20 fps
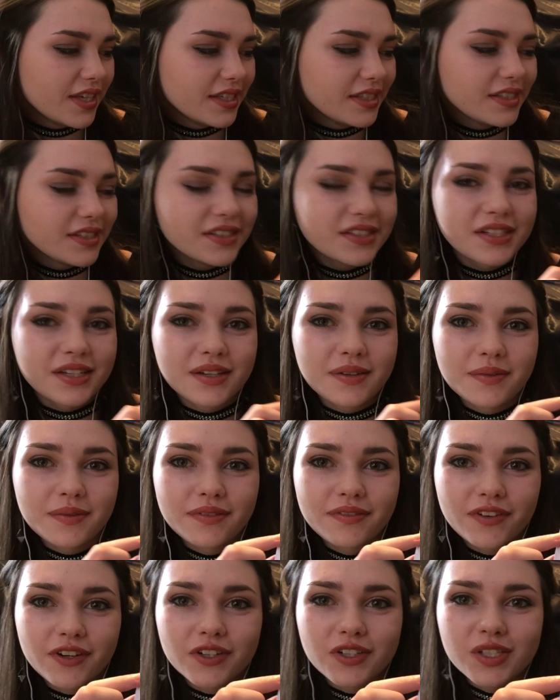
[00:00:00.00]
This
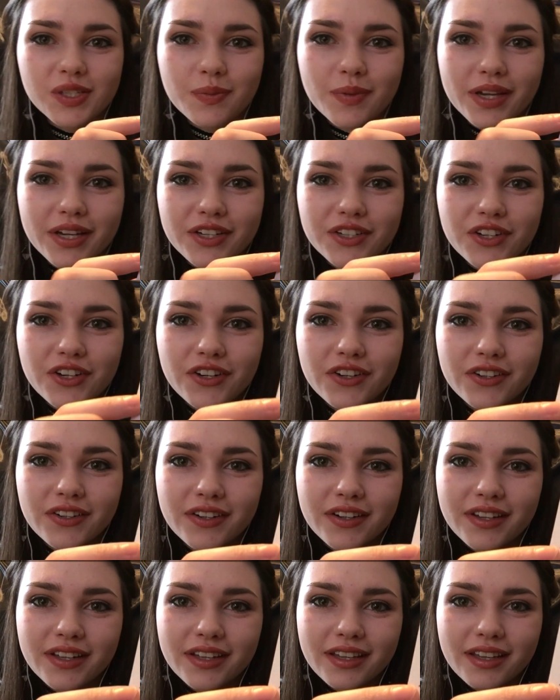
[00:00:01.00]
first picture,
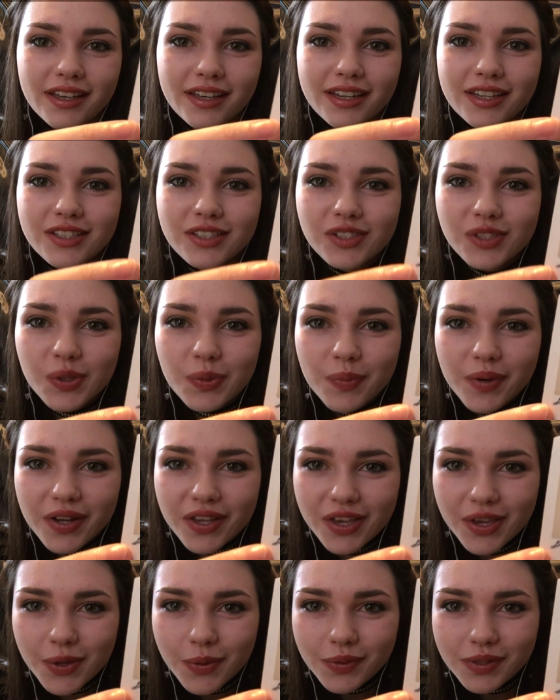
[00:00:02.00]
it is
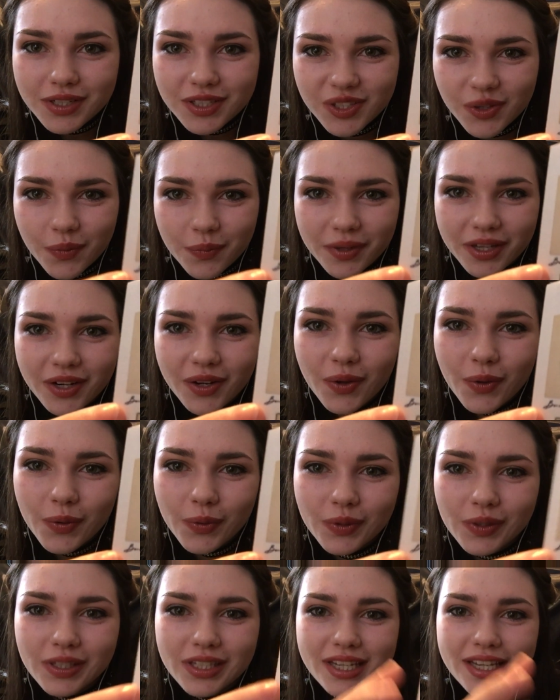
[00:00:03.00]
super cute, so I'm going to
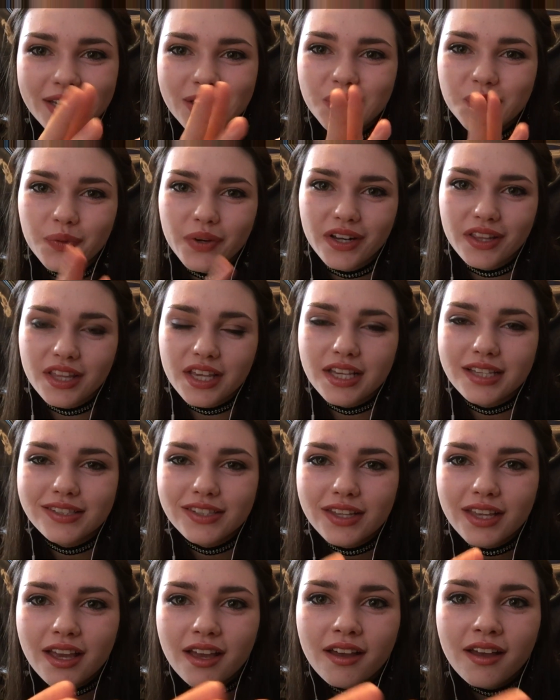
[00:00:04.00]
hold each one of
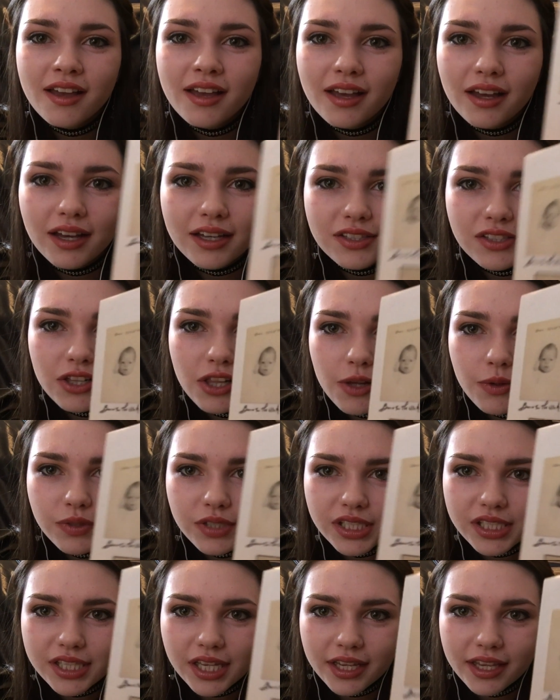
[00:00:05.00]
these as
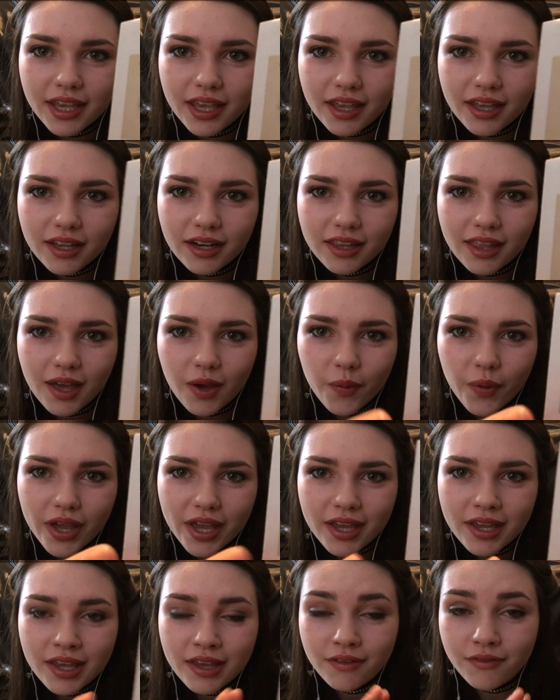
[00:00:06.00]
close as I can. That
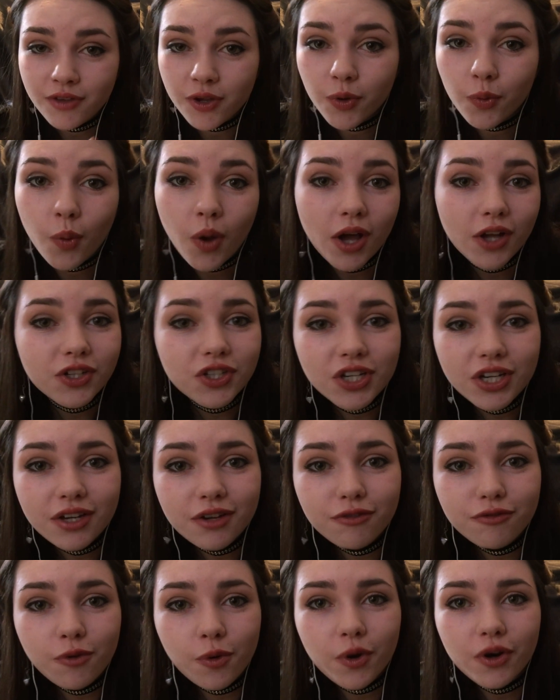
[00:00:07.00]
way, if you're
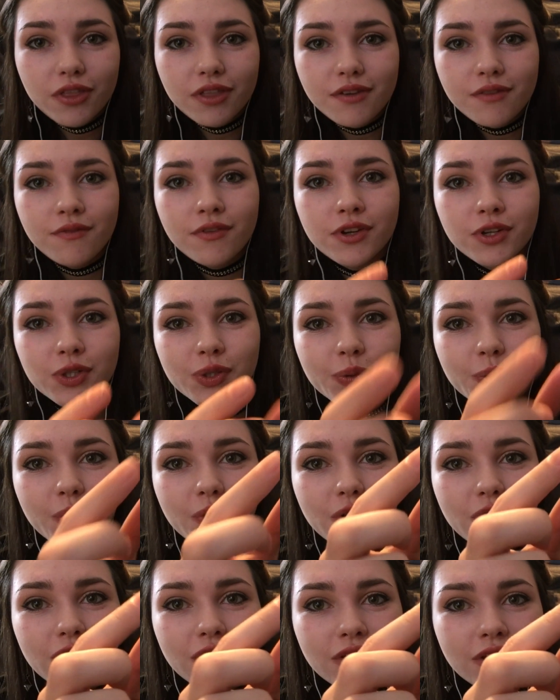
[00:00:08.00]
watching for the
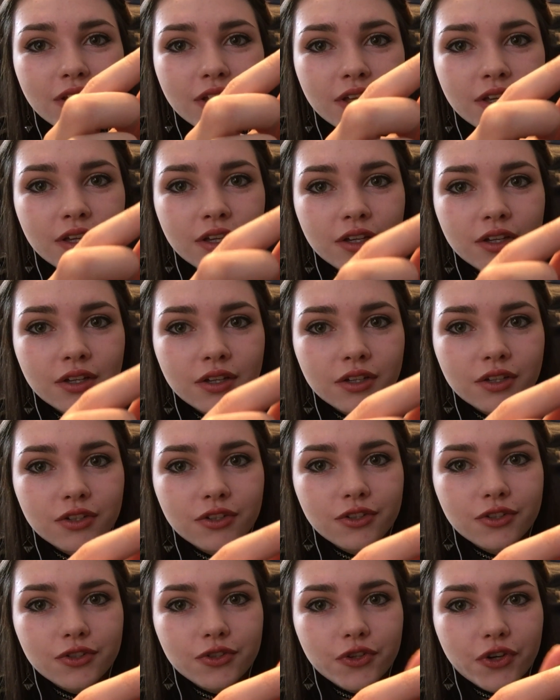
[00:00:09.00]
visual
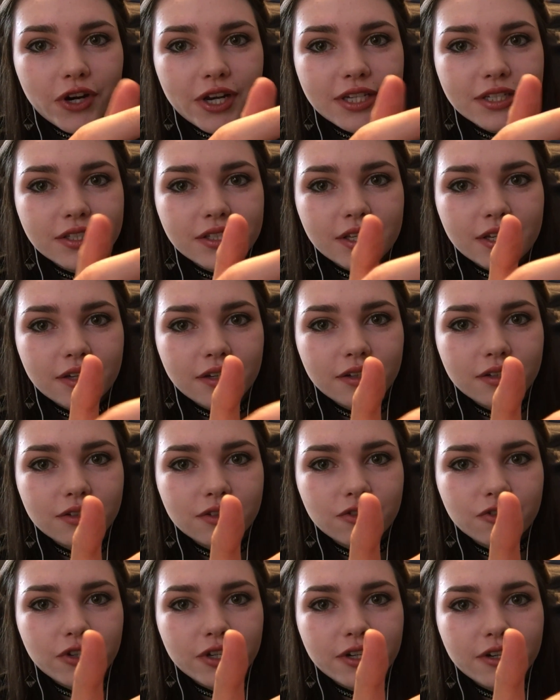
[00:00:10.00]
tracing
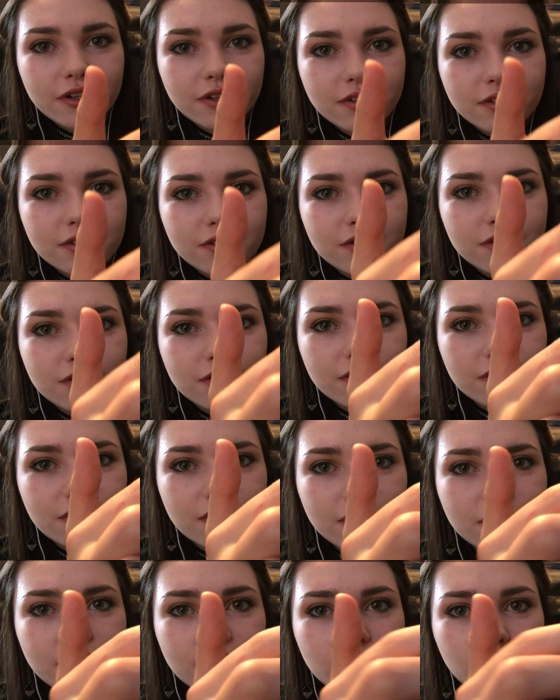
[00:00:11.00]
triggers,
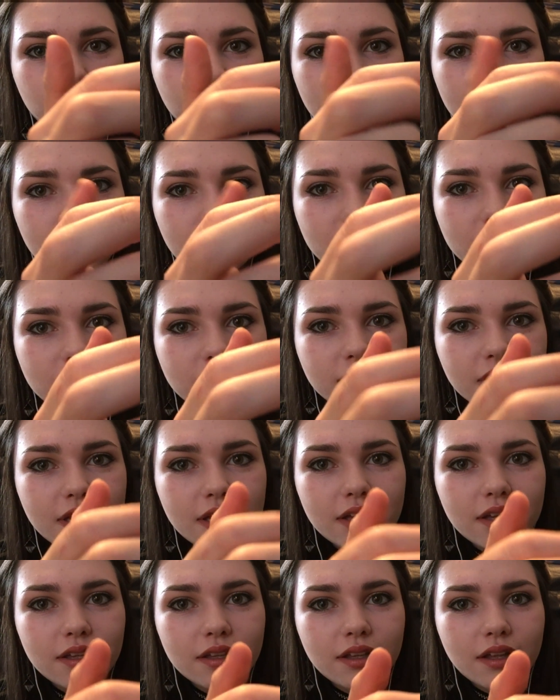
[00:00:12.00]
you'll be able to
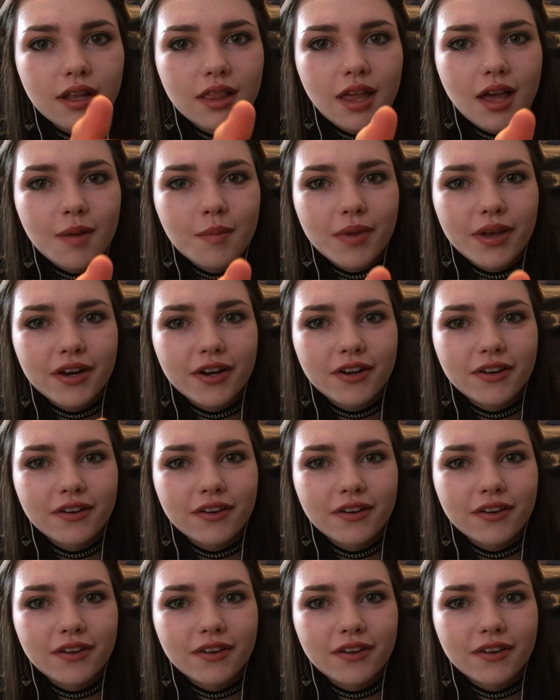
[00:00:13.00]
see it a lot